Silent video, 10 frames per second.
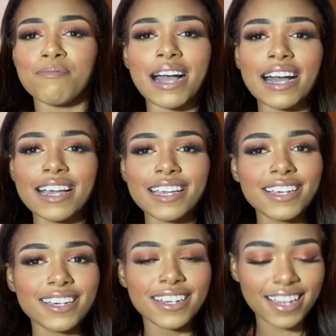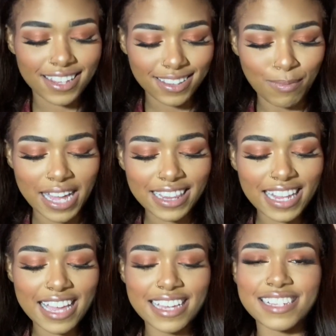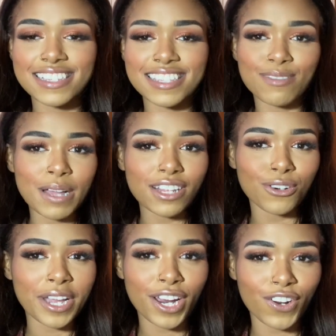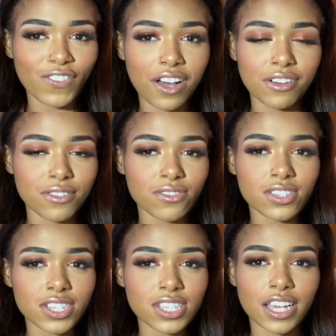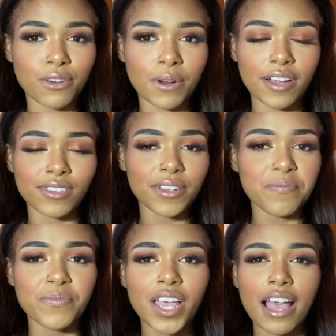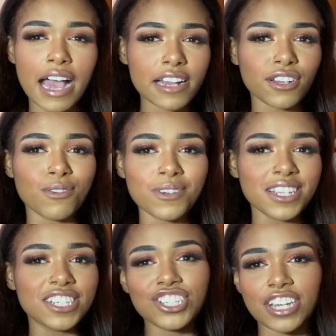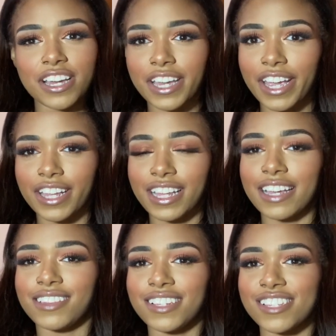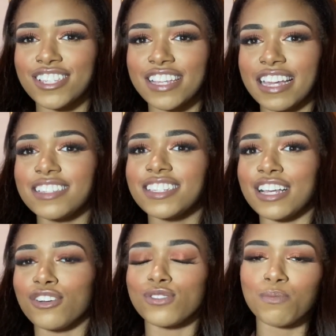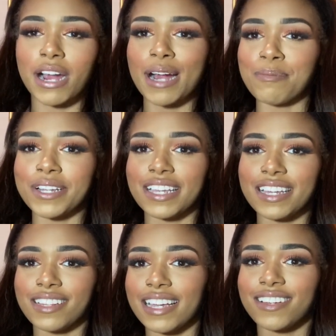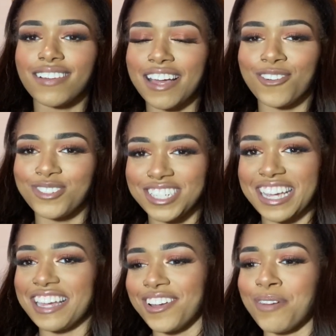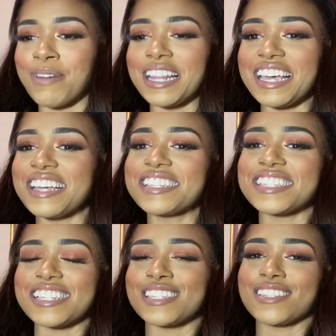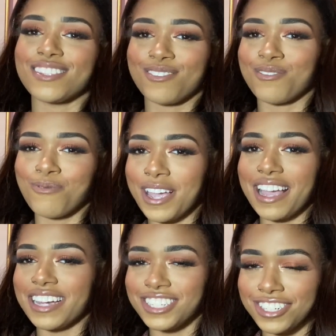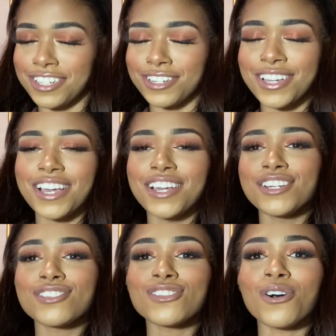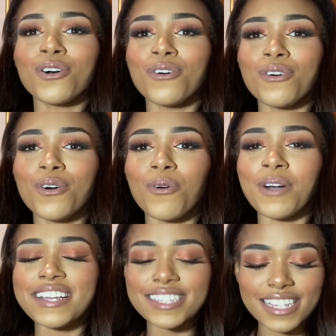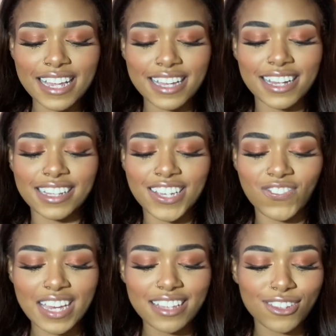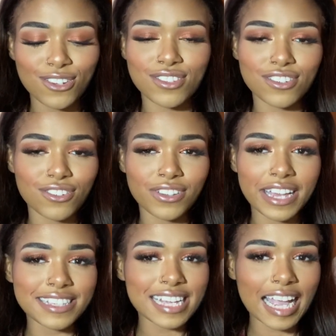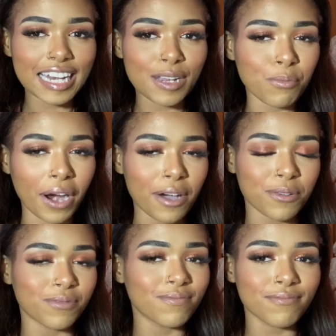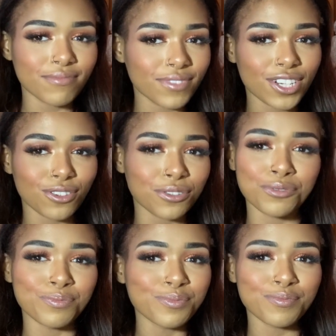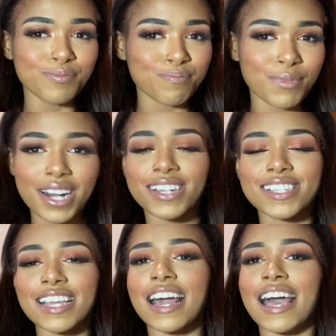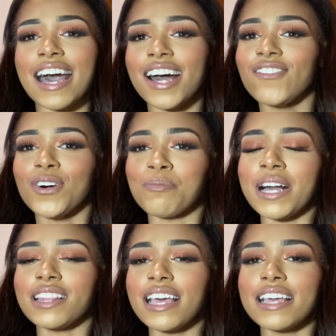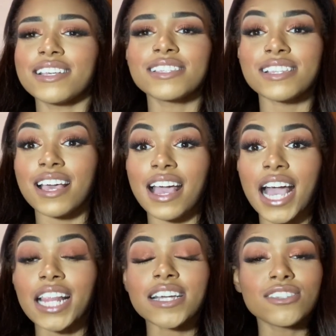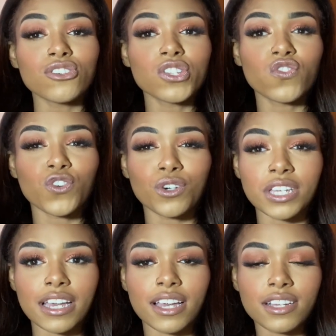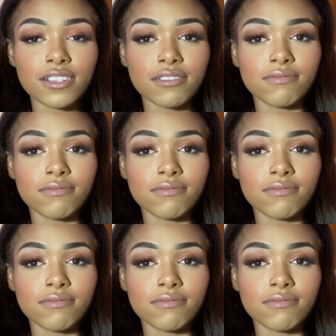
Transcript: my legs, my little hair follicles, the skin around them, I don't really shed like the skin cells properly. Like I don't shed on my legs is the way I should. So a way to like alleviate those little like tiny brown little marks that I have on my legs, I like to exfoliate